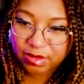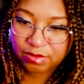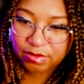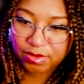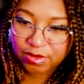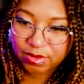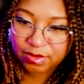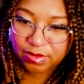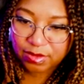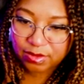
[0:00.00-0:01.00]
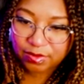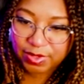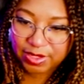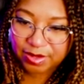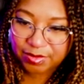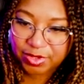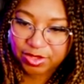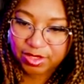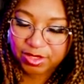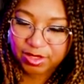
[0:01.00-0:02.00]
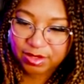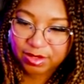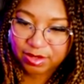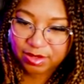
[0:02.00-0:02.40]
No words. Oh, but I can push it.